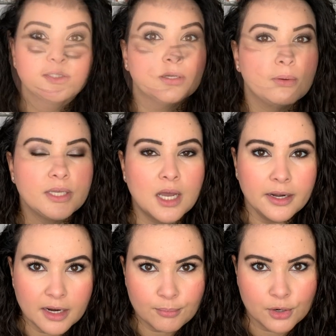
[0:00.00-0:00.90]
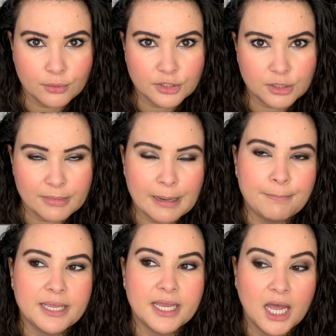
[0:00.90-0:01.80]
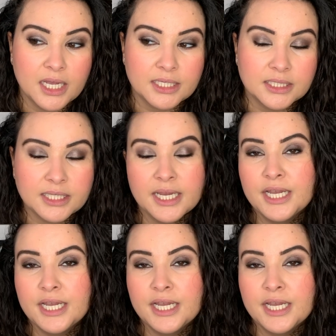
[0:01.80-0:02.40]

So Yadi approached me because